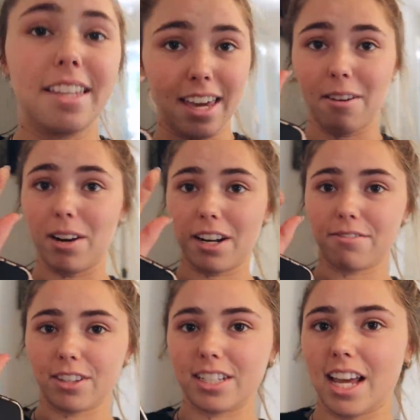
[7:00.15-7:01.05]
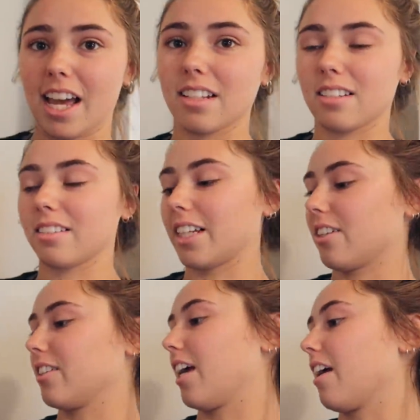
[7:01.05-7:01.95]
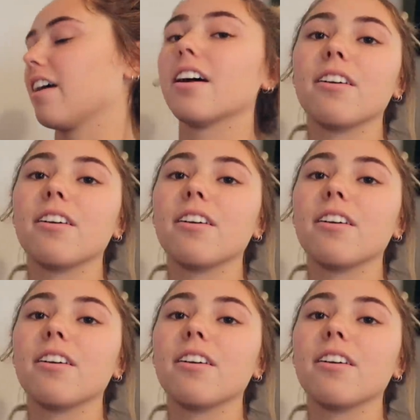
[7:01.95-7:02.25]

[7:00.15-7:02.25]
get ready for the day, it's literally